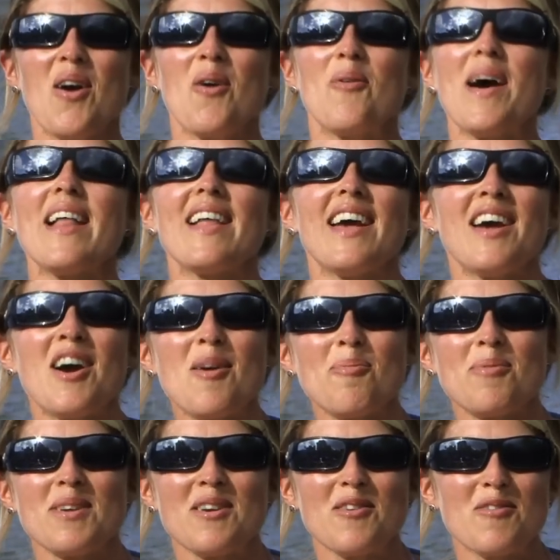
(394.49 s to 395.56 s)
Well, I hope
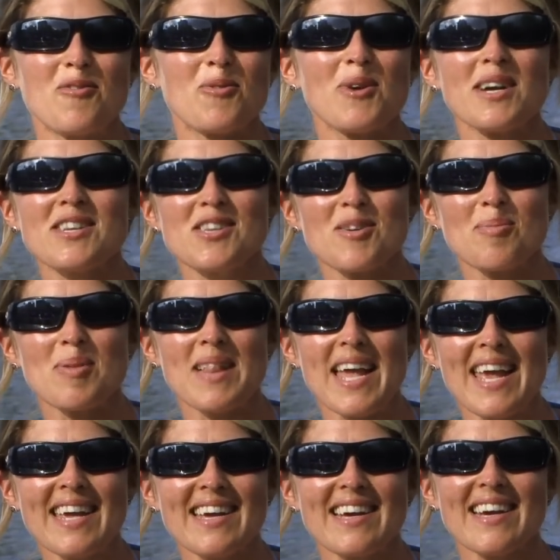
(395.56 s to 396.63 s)
you've worked your
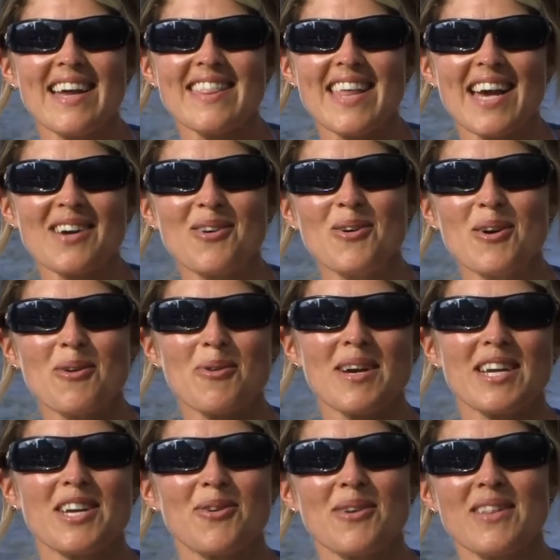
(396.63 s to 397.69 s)
plank and got that core
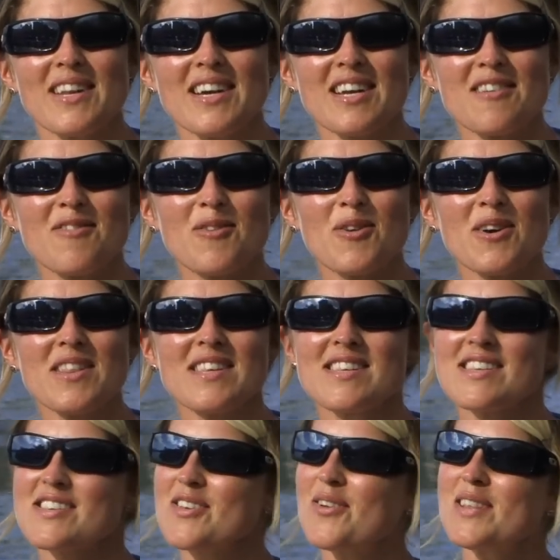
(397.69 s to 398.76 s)
work you were looking for. This
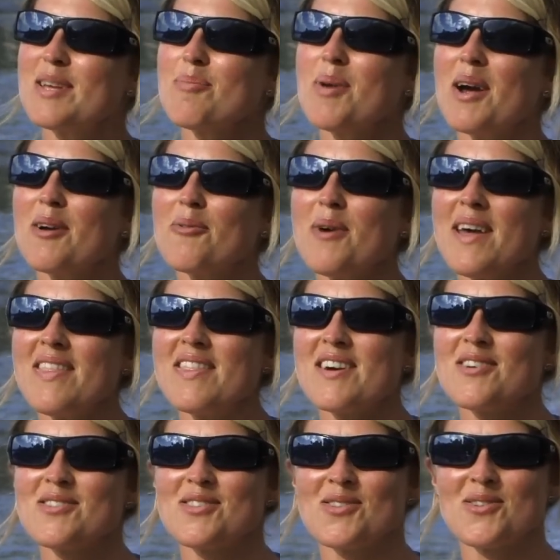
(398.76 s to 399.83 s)
is only part one
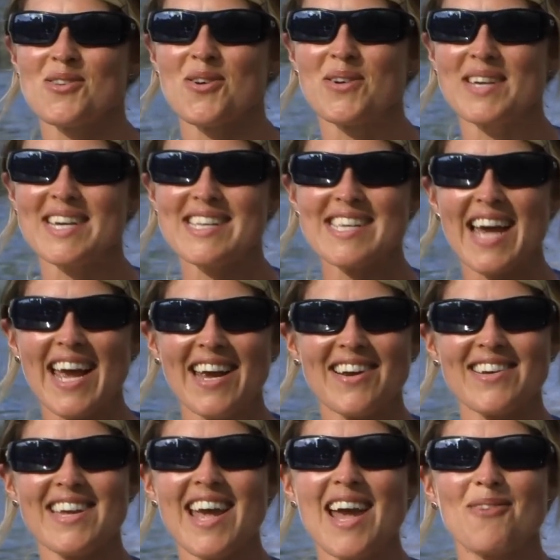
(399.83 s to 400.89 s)
though, so don't get tired
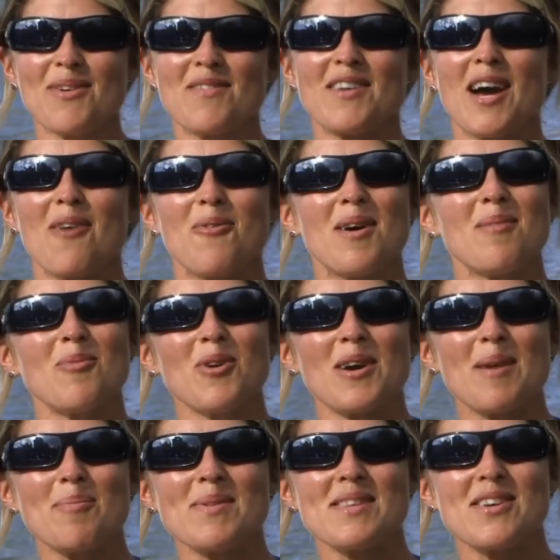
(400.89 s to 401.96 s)
yet. We've got one more
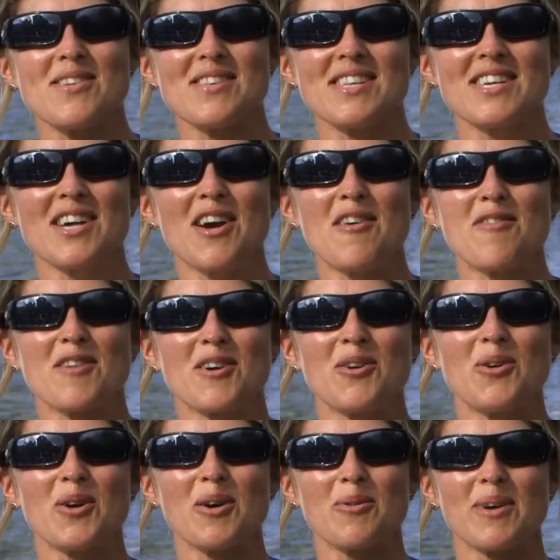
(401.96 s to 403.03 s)
episode to go for
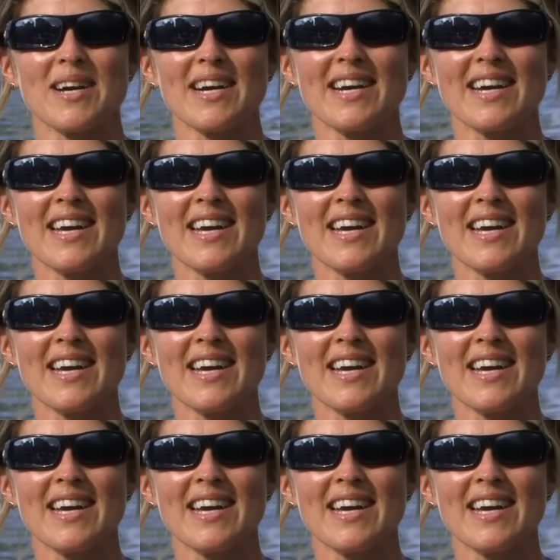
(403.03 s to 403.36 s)
core work.